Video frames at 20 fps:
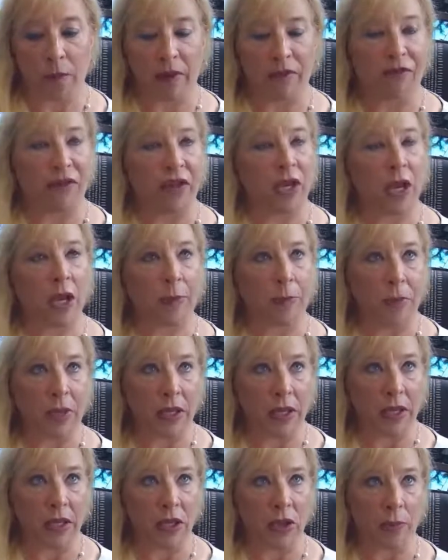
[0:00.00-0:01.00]
a VIP,
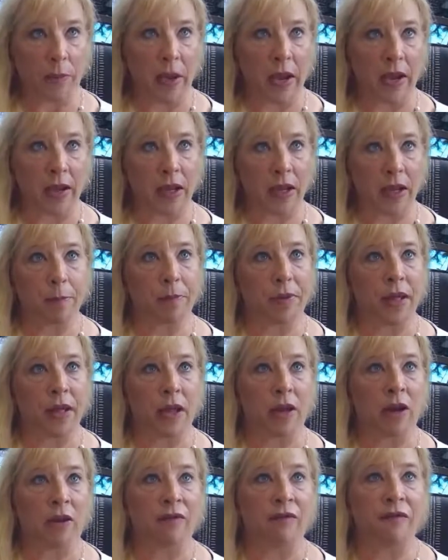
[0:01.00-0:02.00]
your backup
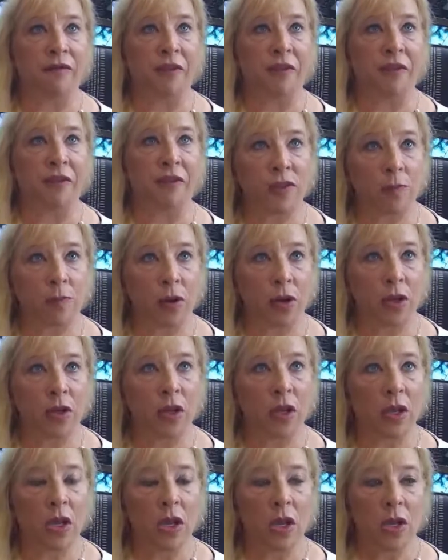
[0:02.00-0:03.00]
plan on Facebook,
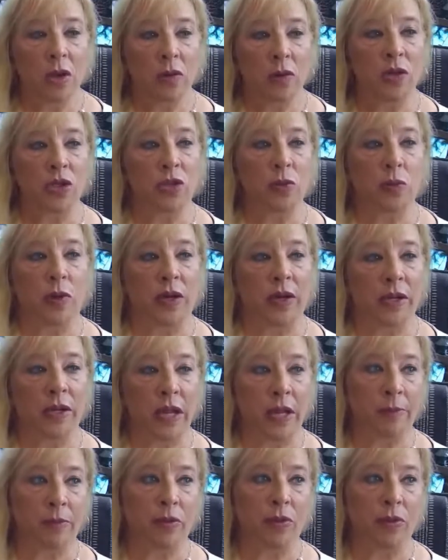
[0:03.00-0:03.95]
which would enable